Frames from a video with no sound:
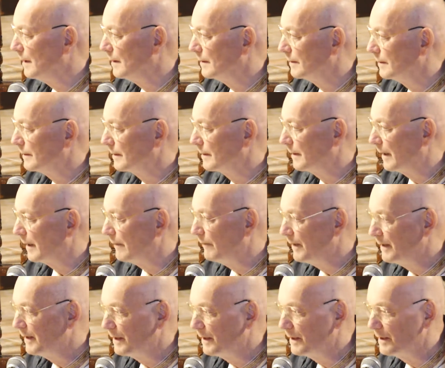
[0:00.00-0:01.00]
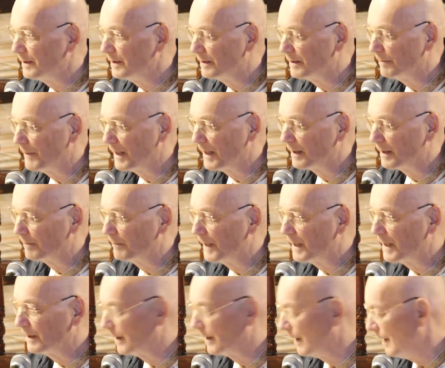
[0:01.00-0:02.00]
Like everything is
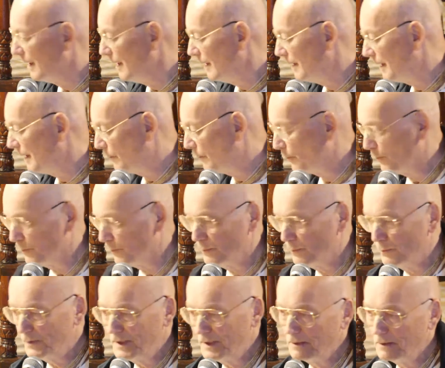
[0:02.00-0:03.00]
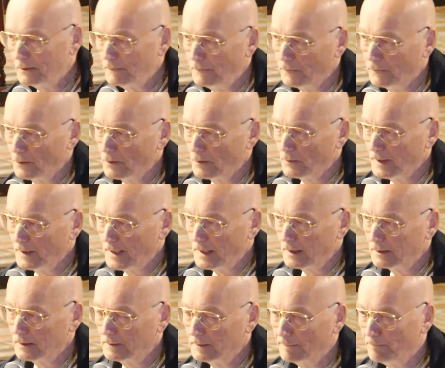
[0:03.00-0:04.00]
like you see the floor here
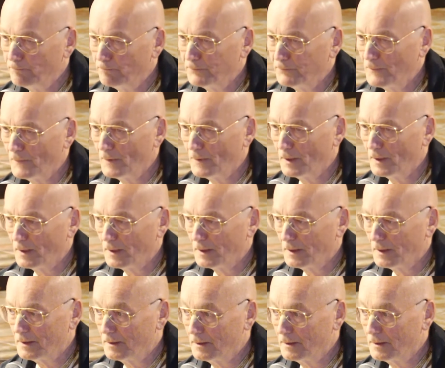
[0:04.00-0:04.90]
is a